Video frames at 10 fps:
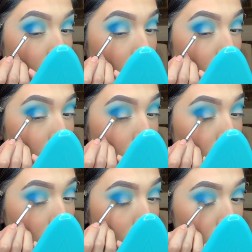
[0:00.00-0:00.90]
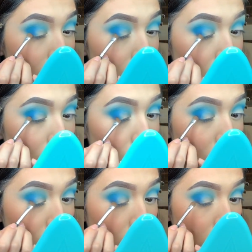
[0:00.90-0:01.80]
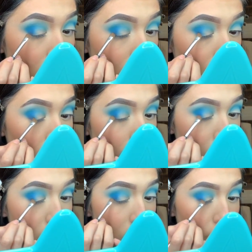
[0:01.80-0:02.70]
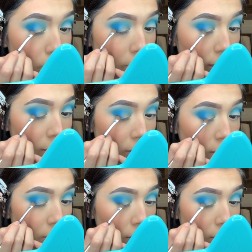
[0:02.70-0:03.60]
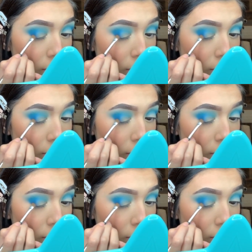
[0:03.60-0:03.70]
And I'm gonna just place it right in here.